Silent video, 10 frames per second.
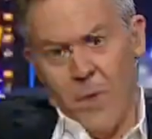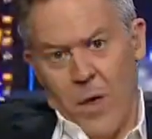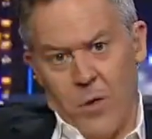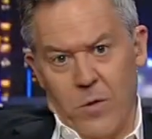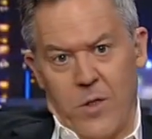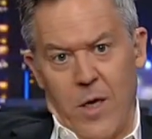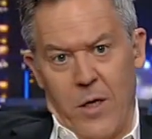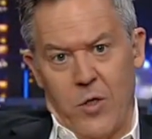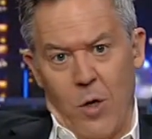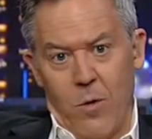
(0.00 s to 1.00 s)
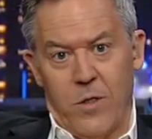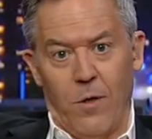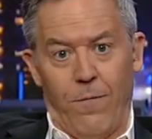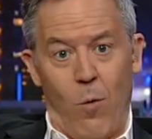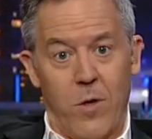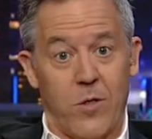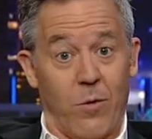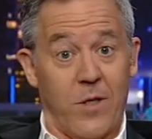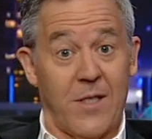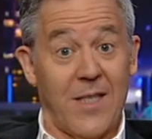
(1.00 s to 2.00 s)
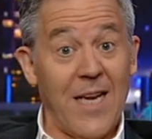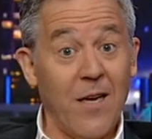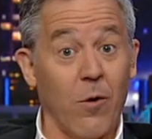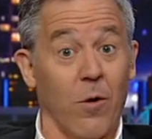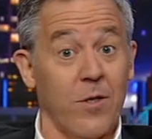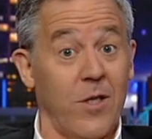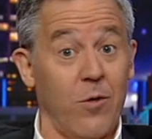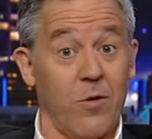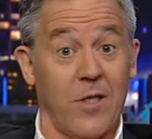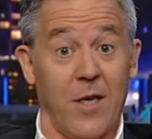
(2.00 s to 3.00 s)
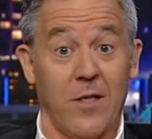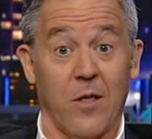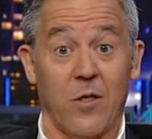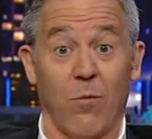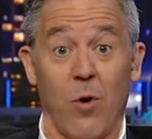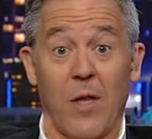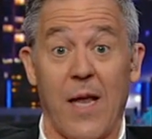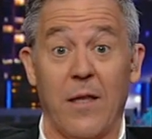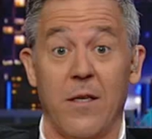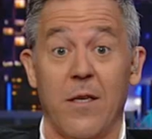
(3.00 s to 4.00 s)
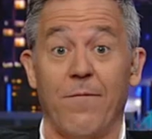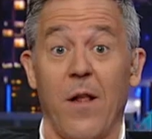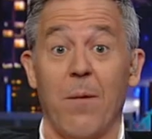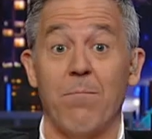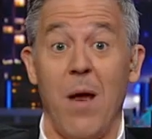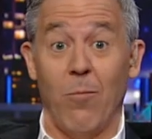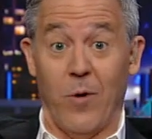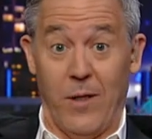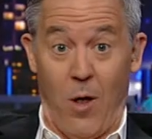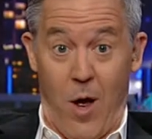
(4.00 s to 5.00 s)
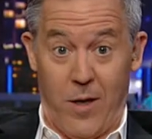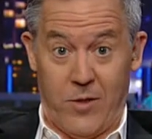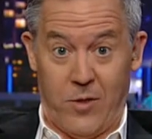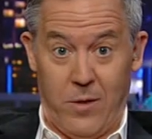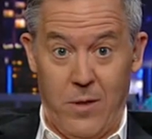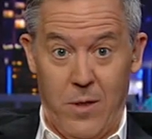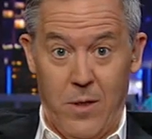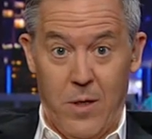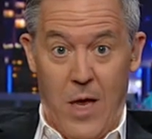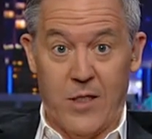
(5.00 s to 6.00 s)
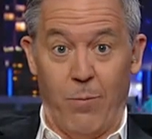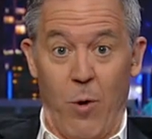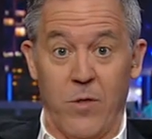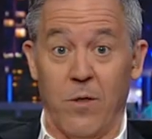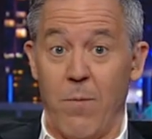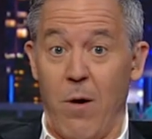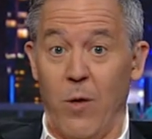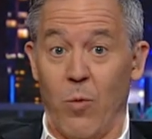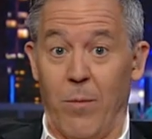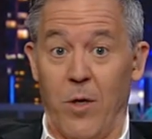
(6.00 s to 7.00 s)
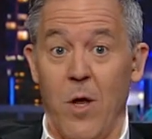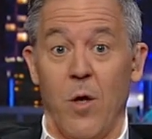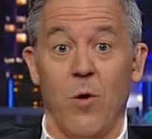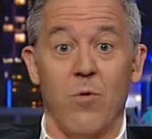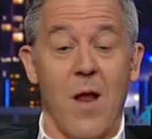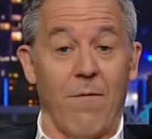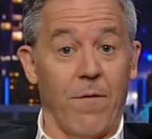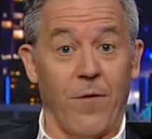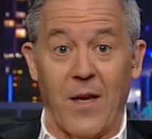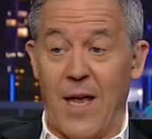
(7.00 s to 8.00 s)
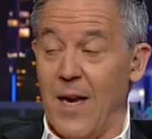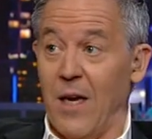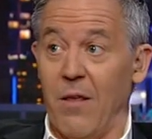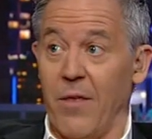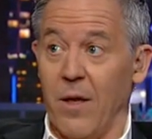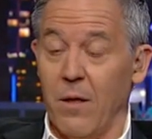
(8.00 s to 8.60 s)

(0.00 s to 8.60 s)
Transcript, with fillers: A new study shows divorced or single senior citizens are more likely to develop memory loss, as opposed to married women who never forget anything.